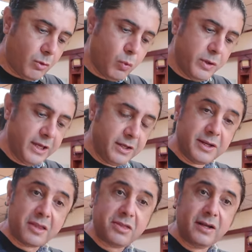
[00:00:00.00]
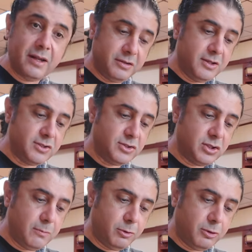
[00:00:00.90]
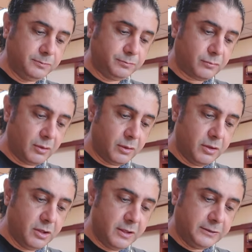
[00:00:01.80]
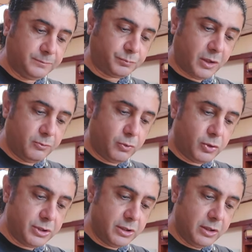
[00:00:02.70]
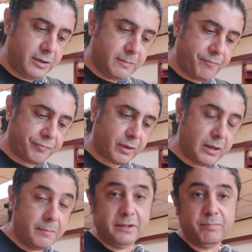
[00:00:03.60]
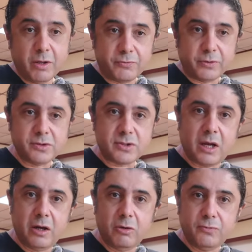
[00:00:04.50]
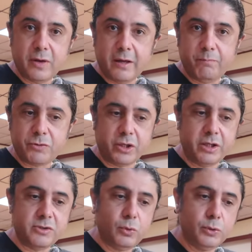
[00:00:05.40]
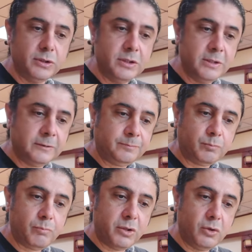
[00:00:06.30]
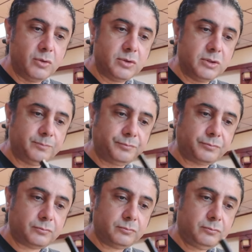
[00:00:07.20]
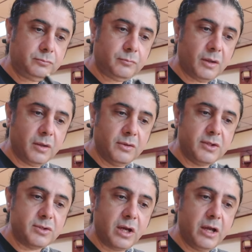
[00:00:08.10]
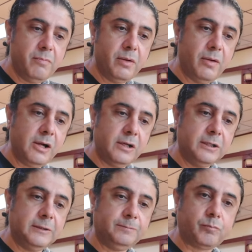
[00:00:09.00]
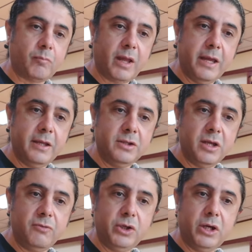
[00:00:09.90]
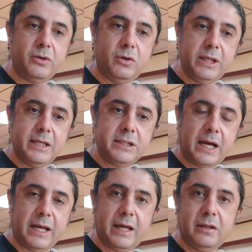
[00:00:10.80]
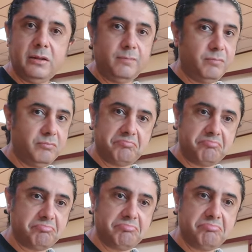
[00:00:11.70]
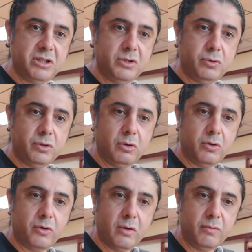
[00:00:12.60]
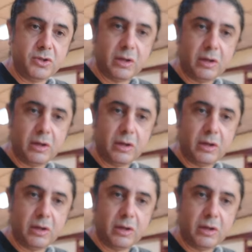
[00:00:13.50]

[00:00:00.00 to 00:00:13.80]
We get nothing like this in Singapore, unfortunately. I mean, different style of um, Chinese food, but not this type. And if you can only eat halal, you will not go wrong. There's a